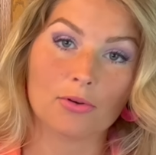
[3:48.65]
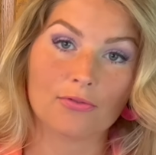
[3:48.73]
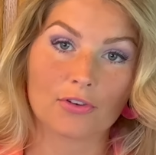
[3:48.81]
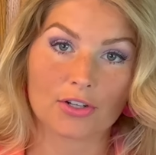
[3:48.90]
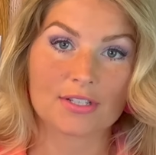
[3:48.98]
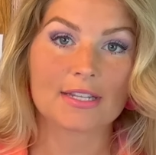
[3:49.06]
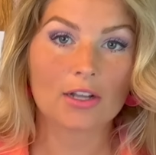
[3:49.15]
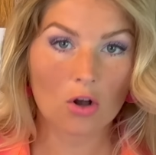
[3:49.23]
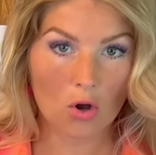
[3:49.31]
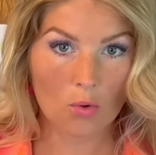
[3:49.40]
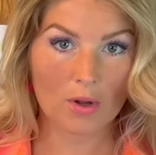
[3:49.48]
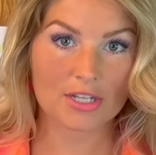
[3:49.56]
first. They
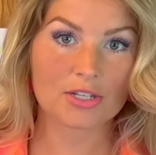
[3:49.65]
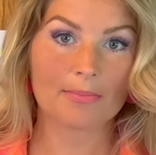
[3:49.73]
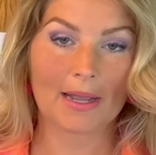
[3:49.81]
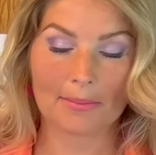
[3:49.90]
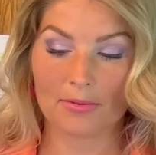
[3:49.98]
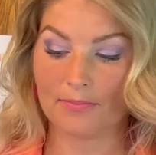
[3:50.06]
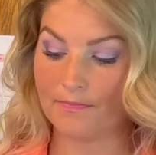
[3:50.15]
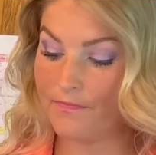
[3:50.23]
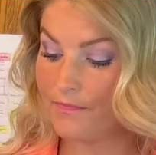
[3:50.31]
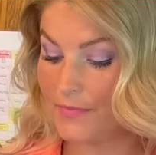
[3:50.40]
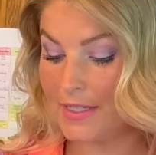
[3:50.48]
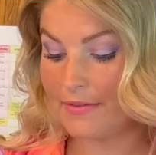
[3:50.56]
all watch the Bible
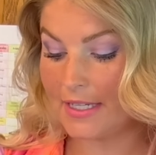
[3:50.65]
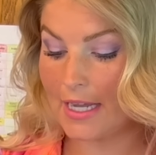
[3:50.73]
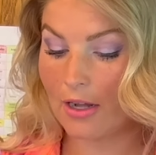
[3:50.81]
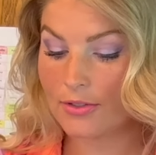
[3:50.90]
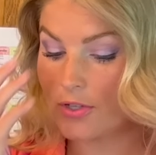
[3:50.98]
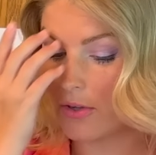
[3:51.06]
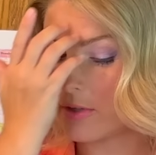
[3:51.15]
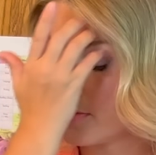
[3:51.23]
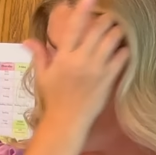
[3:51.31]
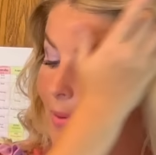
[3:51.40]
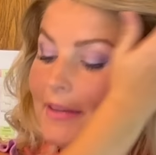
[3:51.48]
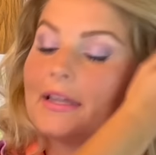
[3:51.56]
DVD. I'll talk
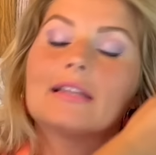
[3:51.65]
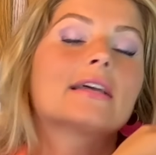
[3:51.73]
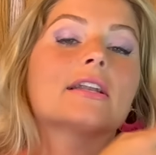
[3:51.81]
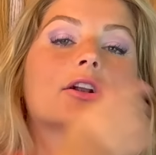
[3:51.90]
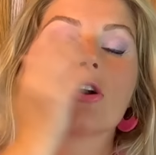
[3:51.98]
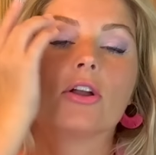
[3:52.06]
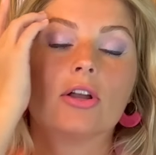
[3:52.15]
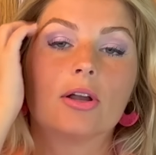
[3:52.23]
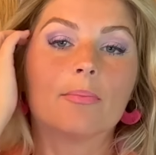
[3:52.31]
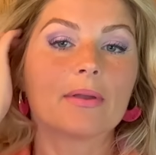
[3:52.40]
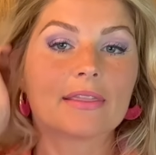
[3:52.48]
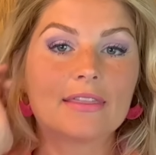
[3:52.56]
about that later.
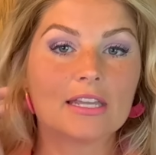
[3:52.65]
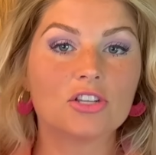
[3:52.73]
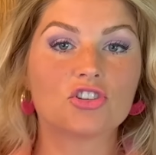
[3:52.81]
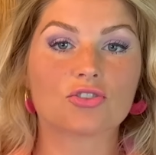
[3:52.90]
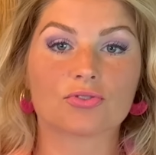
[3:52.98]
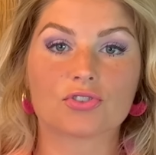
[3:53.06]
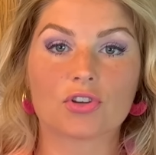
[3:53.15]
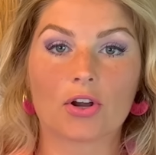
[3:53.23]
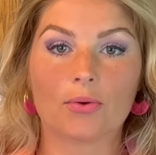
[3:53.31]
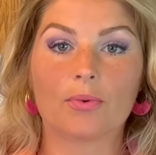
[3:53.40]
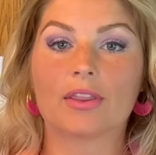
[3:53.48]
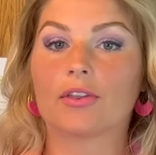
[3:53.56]
But then she'll
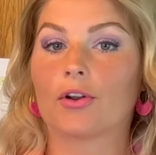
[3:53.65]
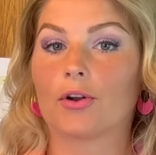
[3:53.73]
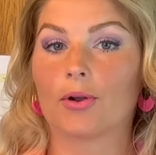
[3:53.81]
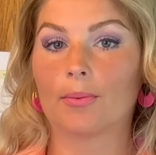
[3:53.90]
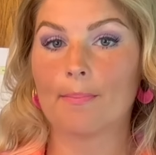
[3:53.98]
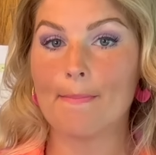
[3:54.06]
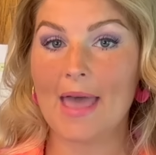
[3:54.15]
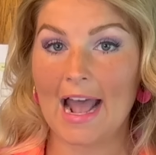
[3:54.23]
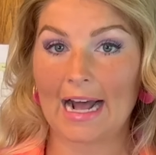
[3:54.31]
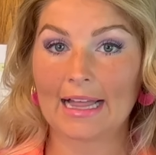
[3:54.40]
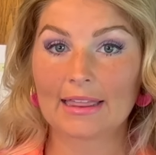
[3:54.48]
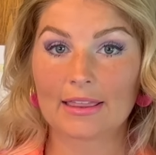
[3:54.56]
start with her
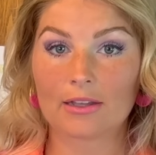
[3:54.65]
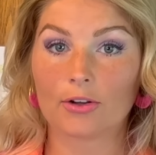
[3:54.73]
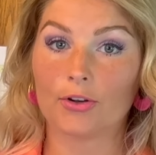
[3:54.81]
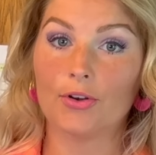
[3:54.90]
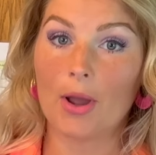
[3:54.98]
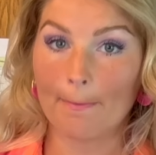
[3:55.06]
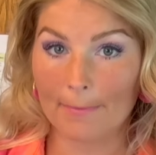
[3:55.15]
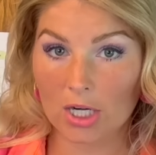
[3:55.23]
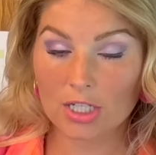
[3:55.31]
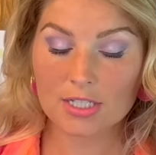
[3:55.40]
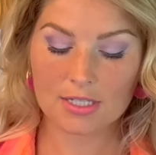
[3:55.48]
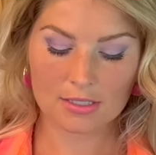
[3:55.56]
math or
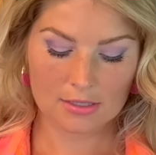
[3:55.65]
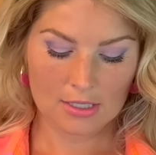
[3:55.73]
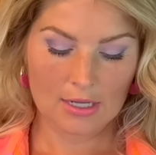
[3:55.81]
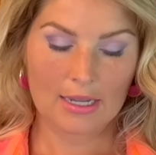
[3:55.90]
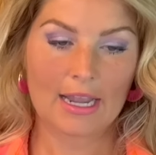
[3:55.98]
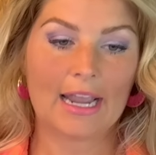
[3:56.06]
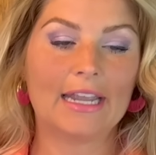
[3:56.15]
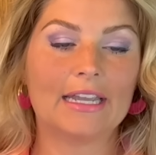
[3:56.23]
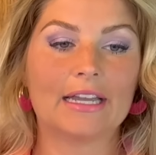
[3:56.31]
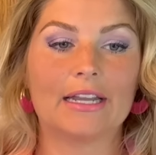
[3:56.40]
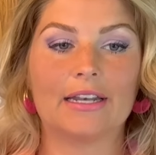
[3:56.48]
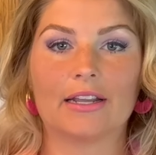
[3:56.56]
numbers.
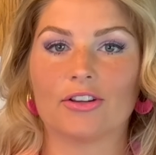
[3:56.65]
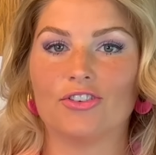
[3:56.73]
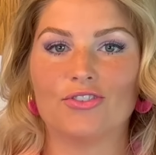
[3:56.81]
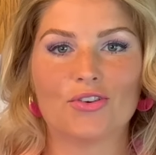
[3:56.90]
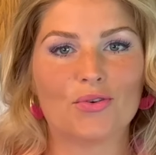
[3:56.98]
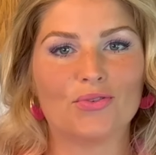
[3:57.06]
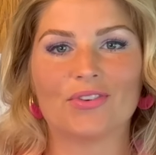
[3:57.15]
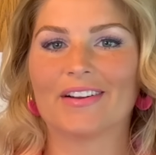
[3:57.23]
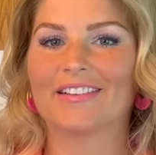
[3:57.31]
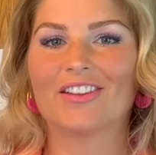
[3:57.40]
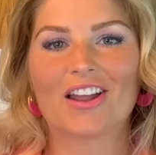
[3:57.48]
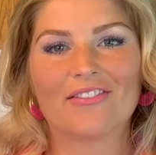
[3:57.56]
And,
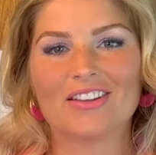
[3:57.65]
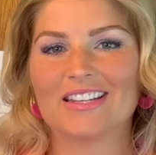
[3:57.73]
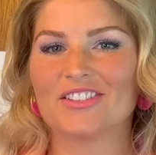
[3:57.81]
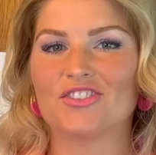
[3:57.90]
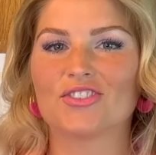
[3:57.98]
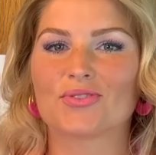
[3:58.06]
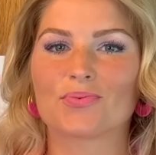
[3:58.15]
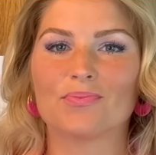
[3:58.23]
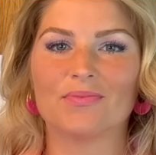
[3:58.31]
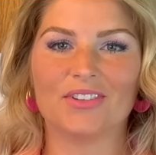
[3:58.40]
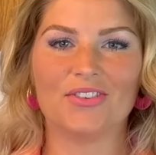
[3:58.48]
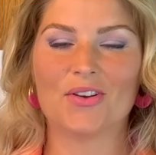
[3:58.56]
a lot of it is just,
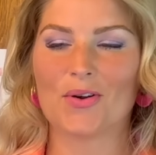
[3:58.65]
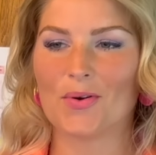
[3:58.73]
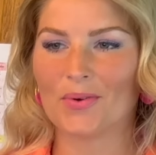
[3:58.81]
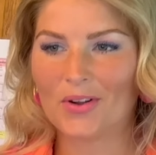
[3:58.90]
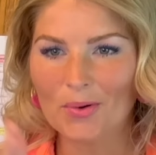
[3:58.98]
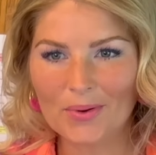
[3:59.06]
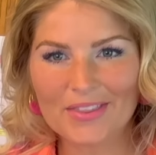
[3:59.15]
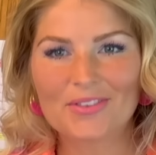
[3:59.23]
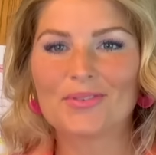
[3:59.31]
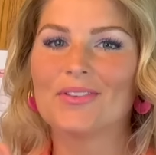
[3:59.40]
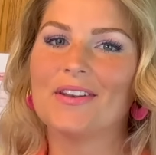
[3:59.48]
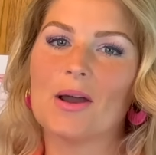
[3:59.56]
going
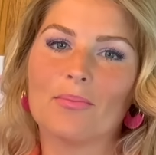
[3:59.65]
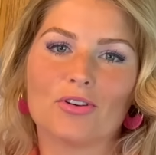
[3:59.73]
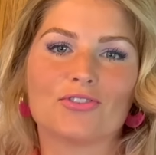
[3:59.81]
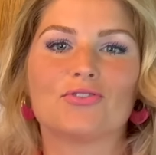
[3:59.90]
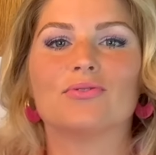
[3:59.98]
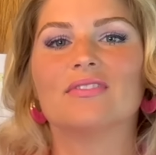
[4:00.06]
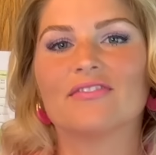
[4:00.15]
through the numbers, doing